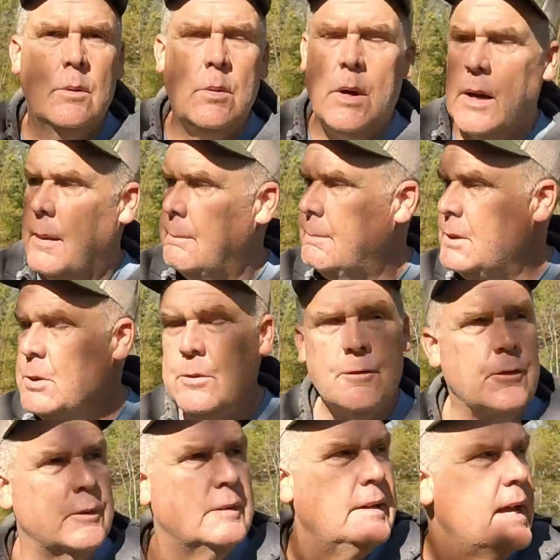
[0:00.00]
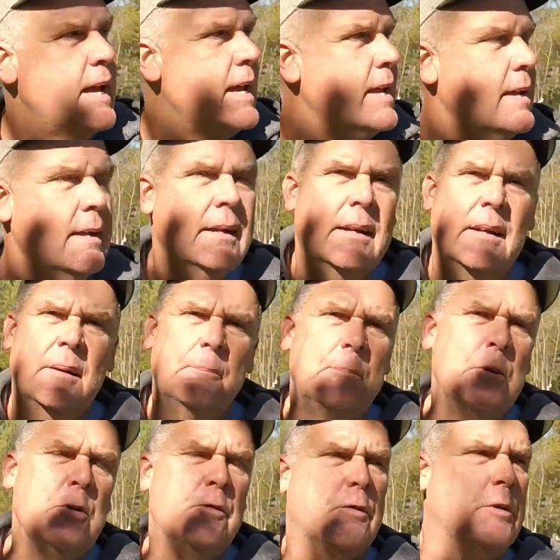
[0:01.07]
What a beautiful day,
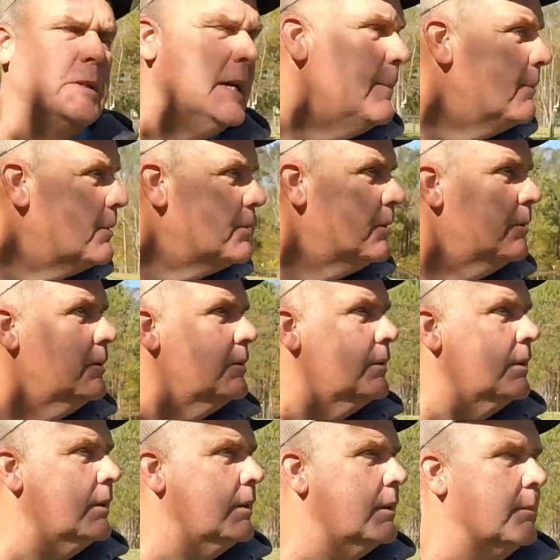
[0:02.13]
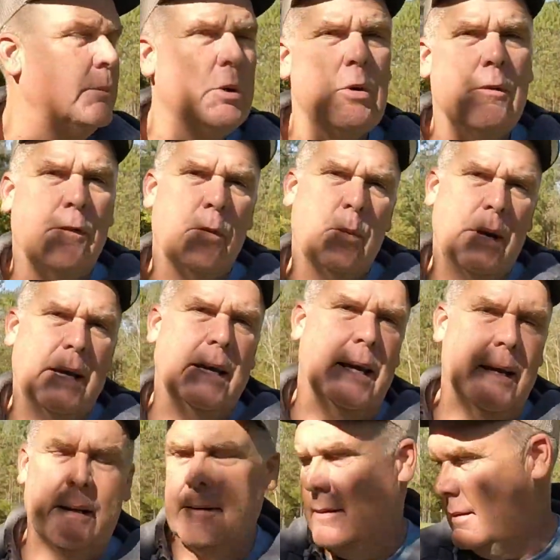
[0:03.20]
beautiful temperatures, beautiful
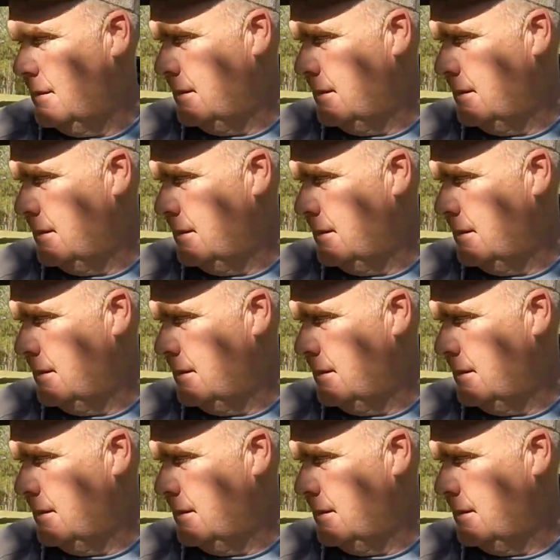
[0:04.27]
weekend.